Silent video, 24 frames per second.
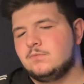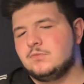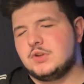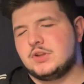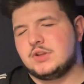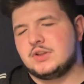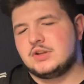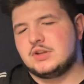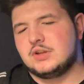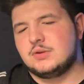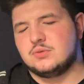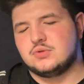I
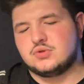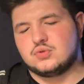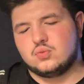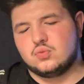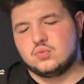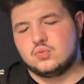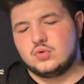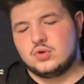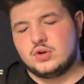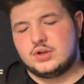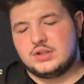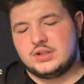think it was
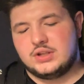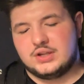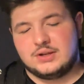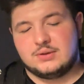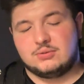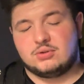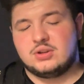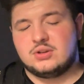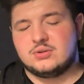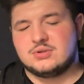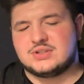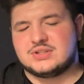one, I
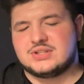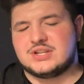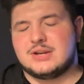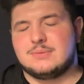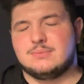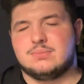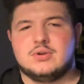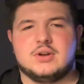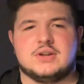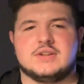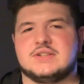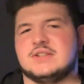think it was the same
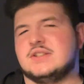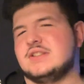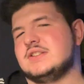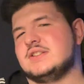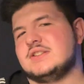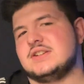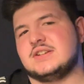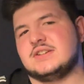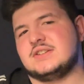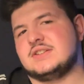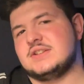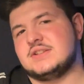price as
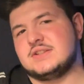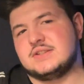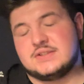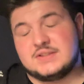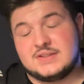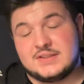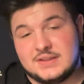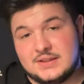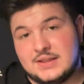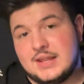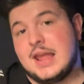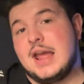the
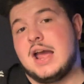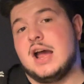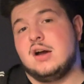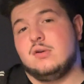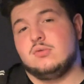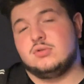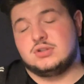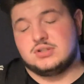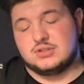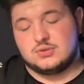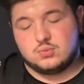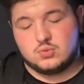16s now,
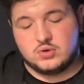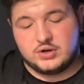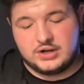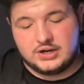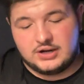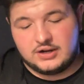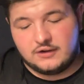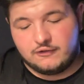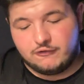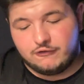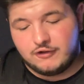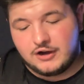which is
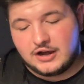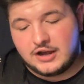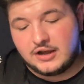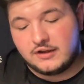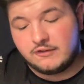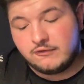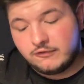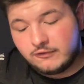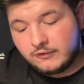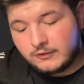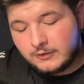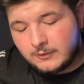
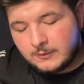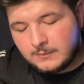185.